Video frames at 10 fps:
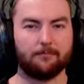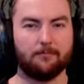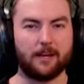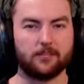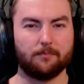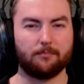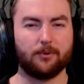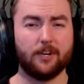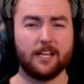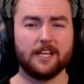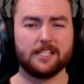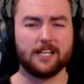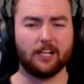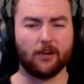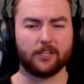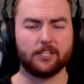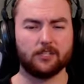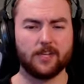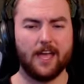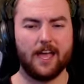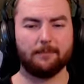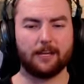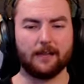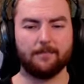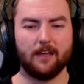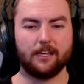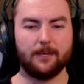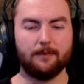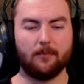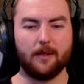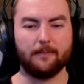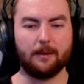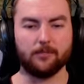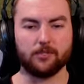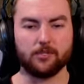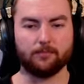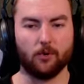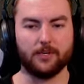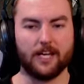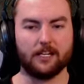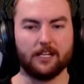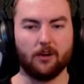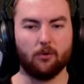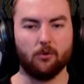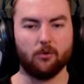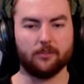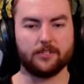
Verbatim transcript: Makes it pretty easy to get a lot of kills, but again, keep in mind that people do spawn down here all the